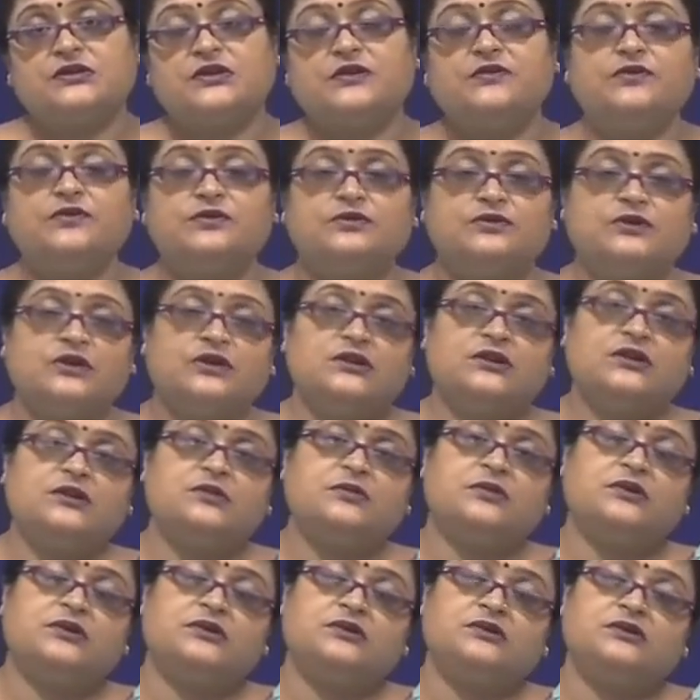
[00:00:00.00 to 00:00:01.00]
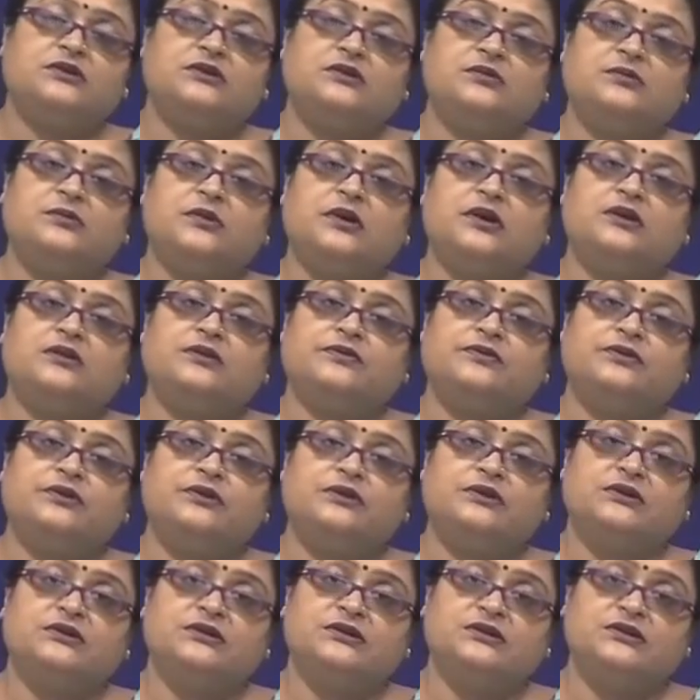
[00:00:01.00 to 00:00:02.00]
if you take that particular path
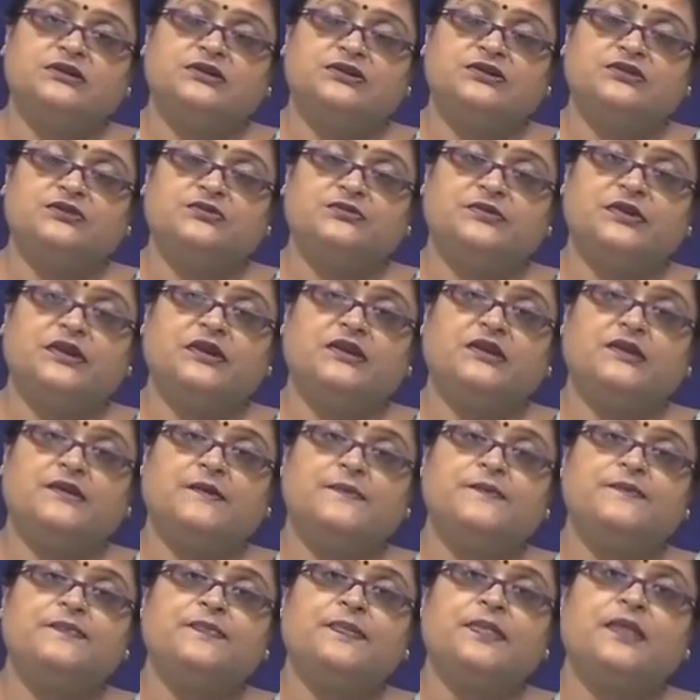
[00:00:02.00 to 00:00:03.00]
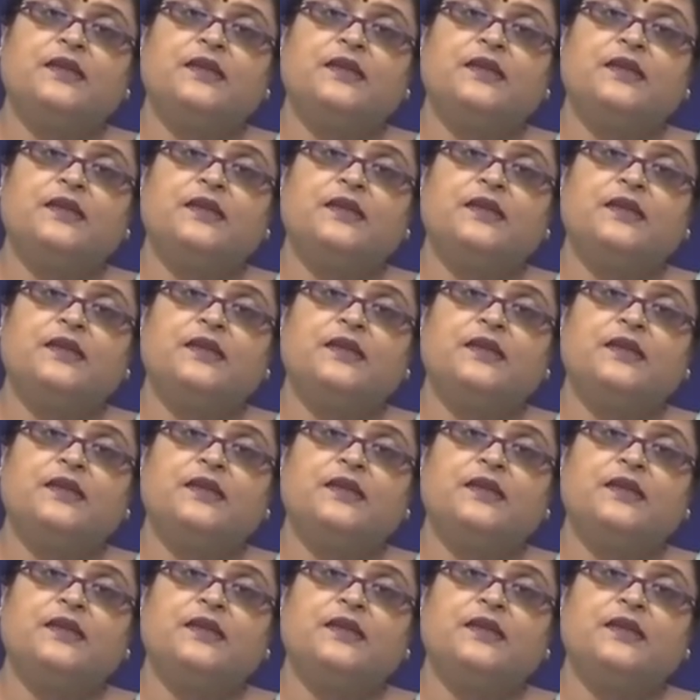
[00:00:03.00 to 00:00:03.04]
for a decision making,